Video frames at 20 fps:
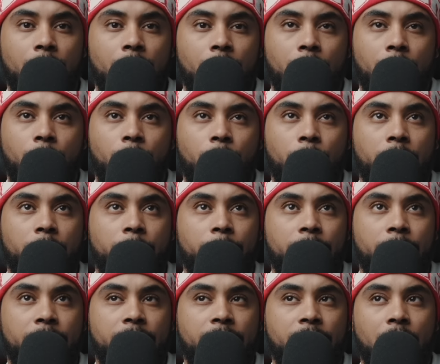Welcome
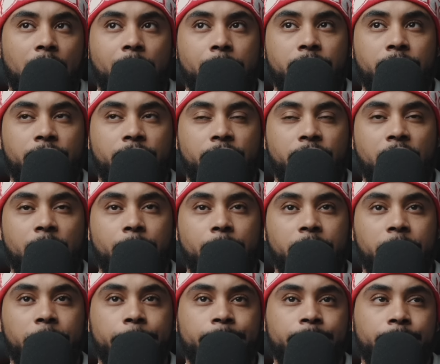back, Golly Vibes
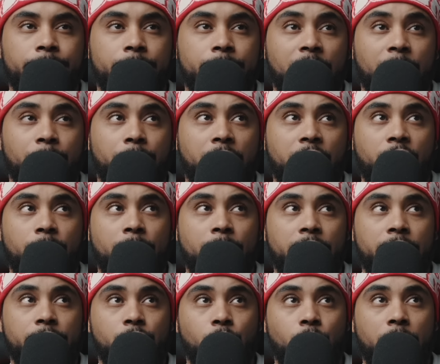family. Pray
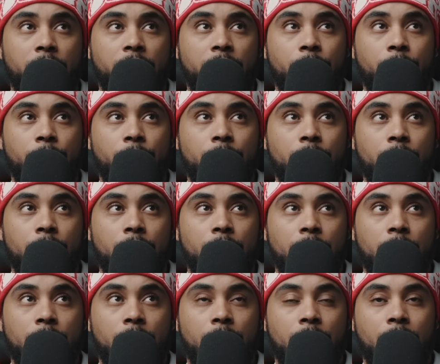everybody's well.
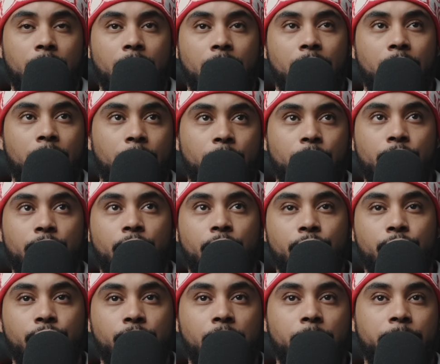Who
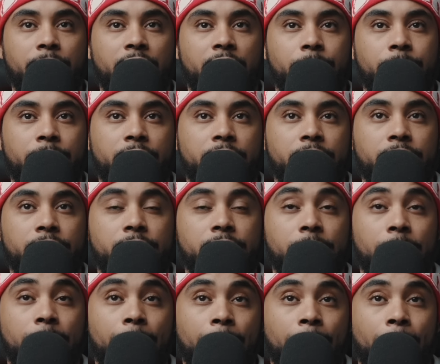knows who Eminem is?
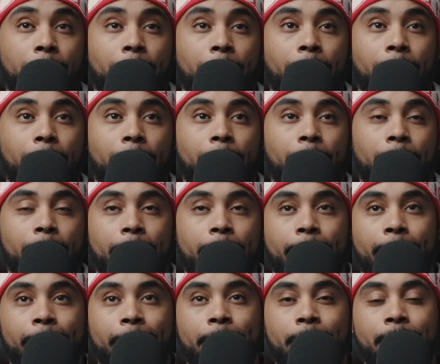
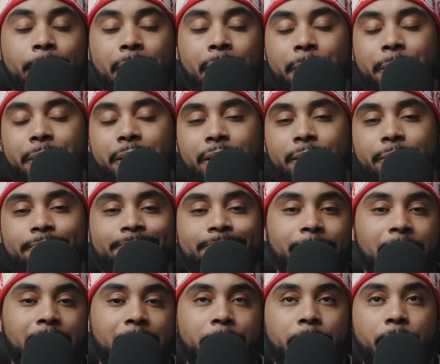
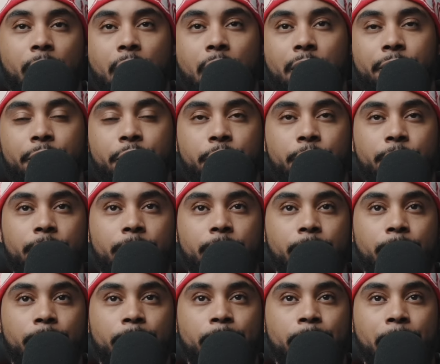Maybe all of you,
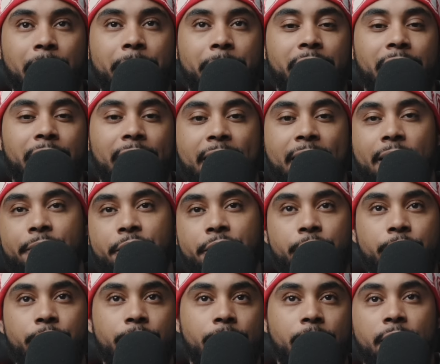maybe a lot of
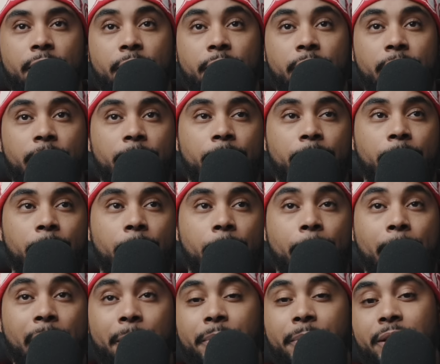you,
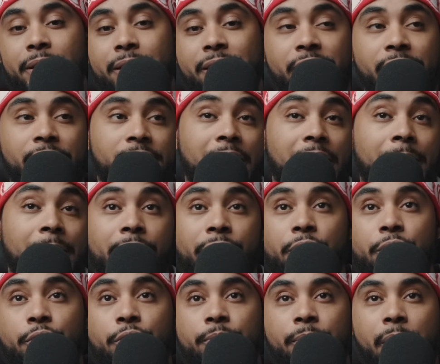maybe some of
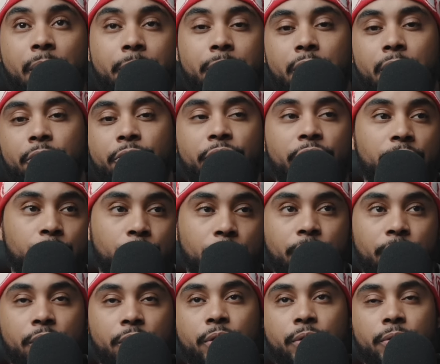you, maybe a few of
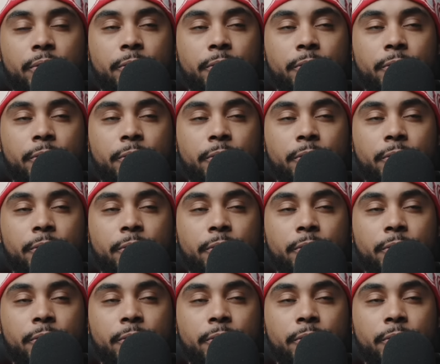you.